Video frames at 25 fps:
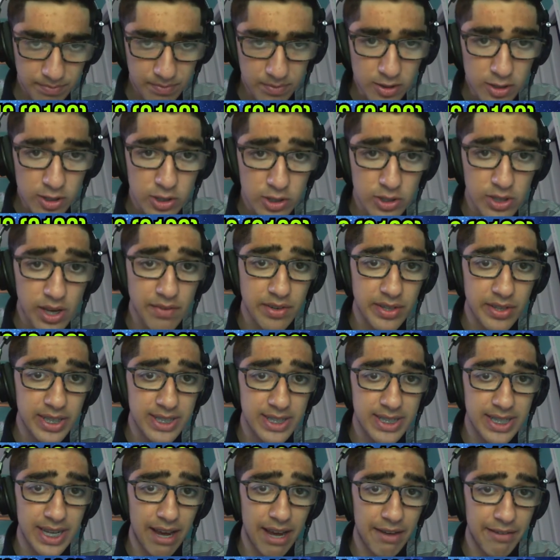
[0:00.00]
So after this,
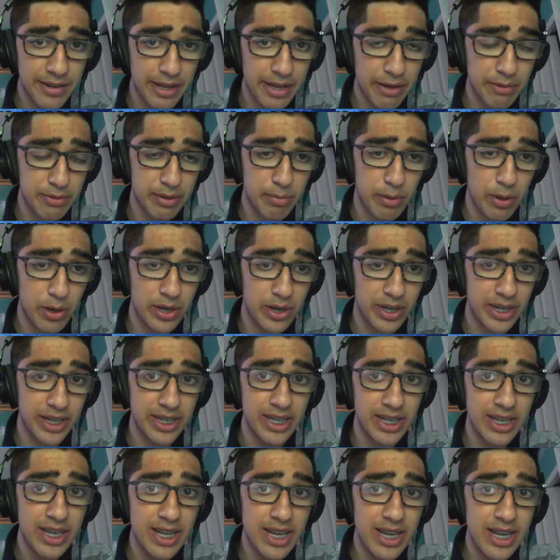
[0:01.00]
they'd have to take with the pawn, and
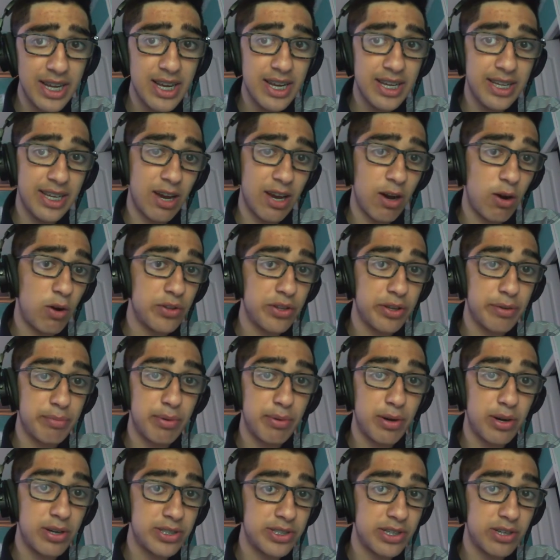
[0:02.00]
yeah, all their
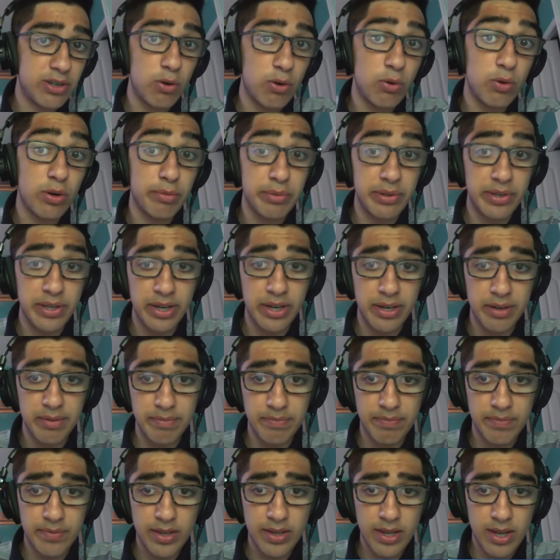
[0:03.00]
pawns are horrible here.
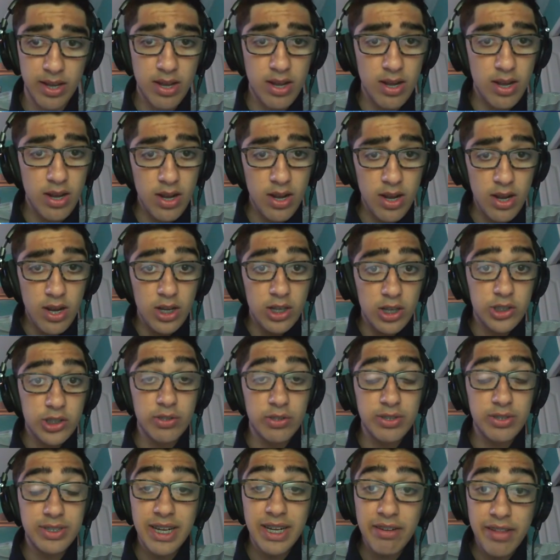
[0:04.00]
So
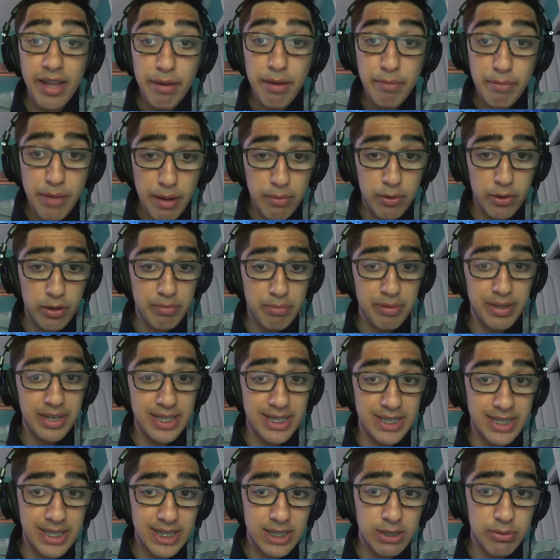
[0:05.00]
instead of that, my opponent played
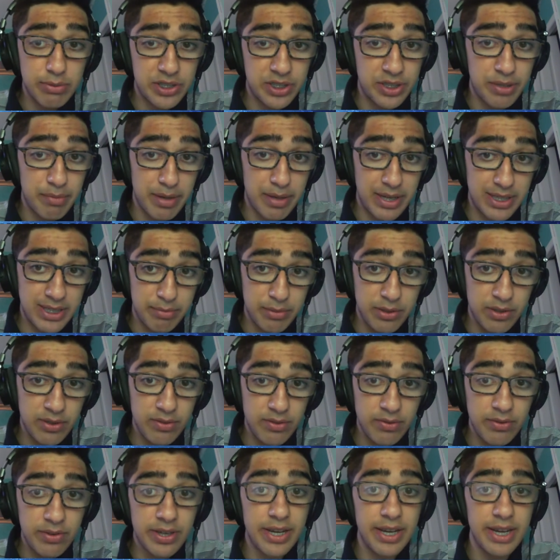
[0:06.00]
e6, which is the best
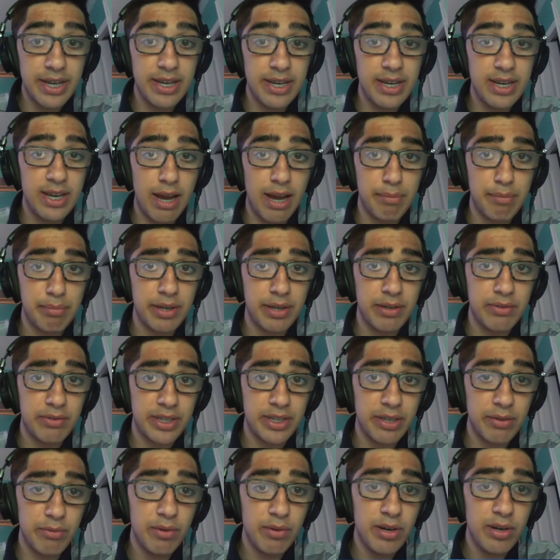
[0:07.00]
move. I played rook
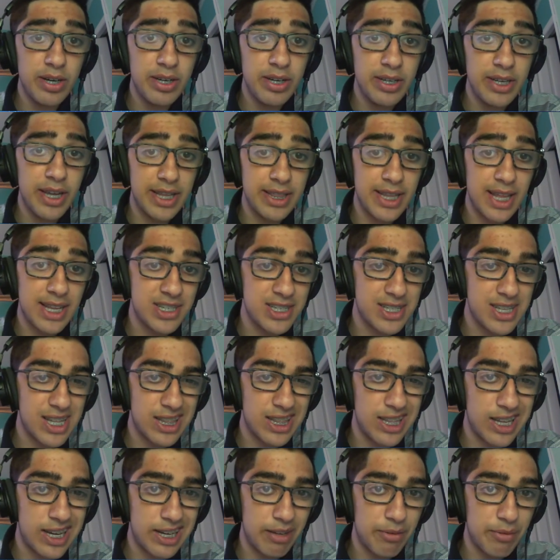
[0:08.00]
e1, and that's just
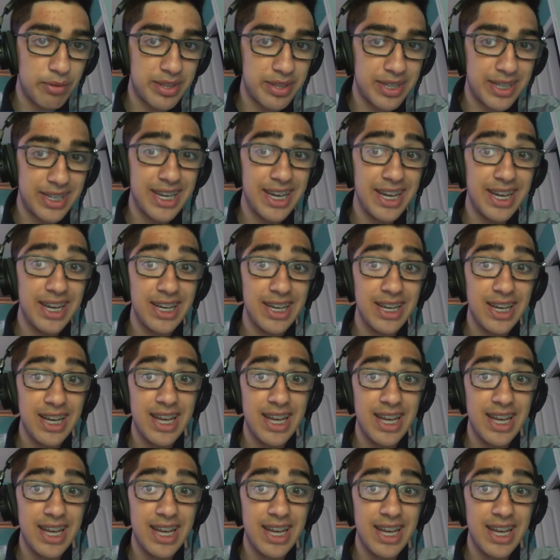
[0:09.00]
aligning with the king.